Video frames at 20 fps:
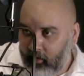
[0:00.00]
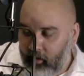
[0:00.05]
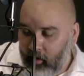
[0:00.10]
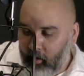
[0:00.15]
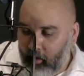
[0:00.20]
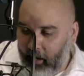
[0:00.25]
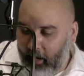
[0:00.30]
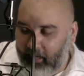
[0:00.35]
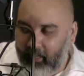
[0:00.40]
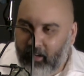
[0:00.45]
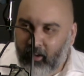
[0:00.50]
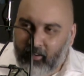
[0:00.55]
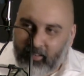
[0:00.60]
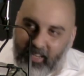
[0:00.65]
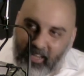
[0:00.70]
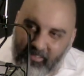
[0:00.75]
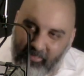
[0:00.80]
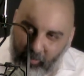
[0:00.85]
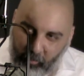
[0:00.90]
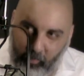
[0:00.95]
Okay. And he only
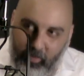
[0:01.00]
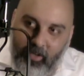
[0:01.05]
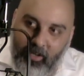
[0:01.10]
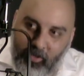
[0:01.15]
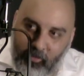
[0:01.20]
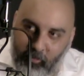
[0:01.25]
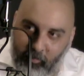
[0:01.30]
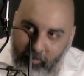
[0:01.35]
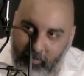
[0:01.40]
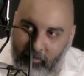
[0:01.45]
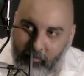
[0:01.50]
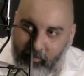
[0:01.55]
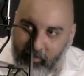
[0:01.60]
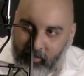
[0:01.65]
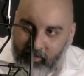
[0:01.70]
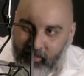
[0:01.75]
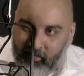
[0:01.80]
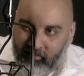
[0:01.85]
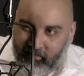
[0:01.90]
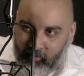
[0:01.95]
has 300 people
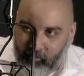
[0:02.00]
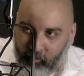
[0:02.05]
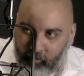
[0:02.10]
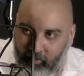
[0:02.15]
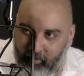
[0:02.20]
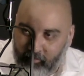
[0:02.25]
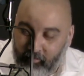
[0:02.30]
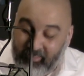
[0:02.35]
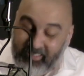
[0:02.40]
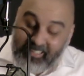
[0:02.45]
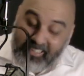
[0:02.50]
on Instagram.